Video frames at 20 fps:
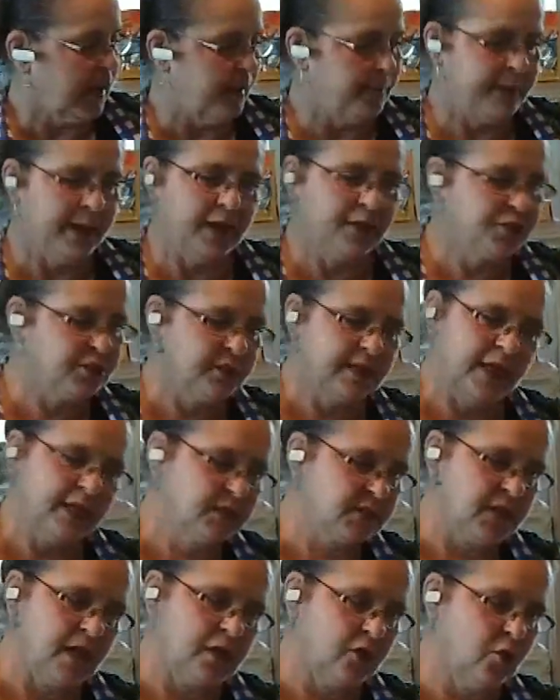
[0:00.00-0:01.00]
I bet you
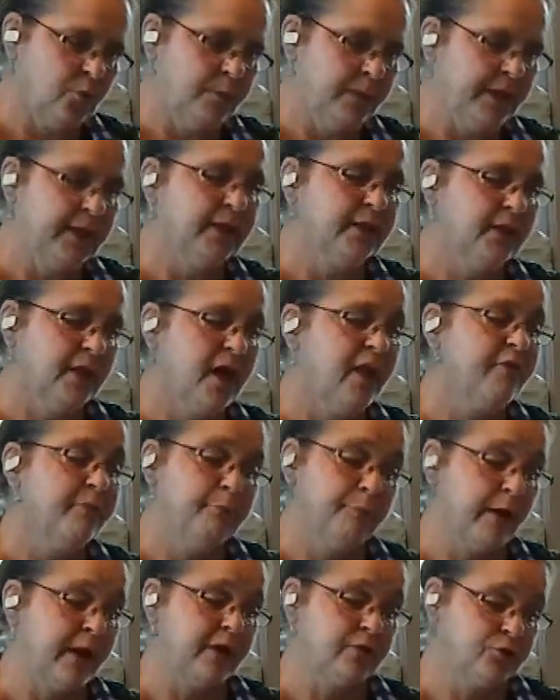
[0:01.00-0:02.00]
that's not going to be
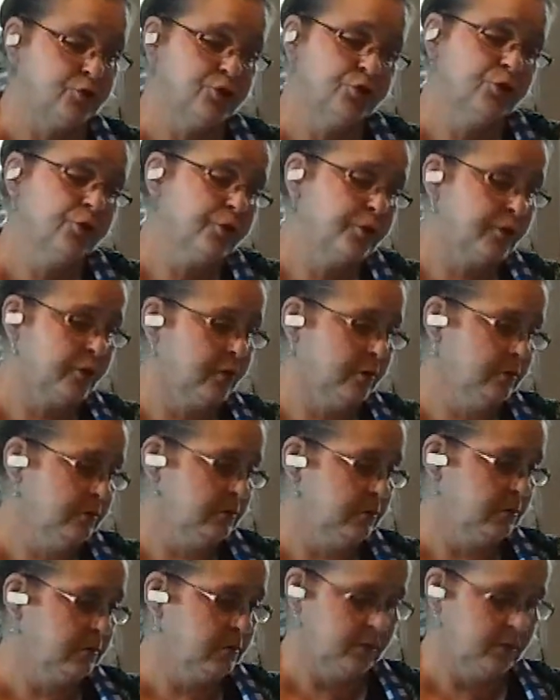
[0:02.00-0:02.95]
enough brown sugar.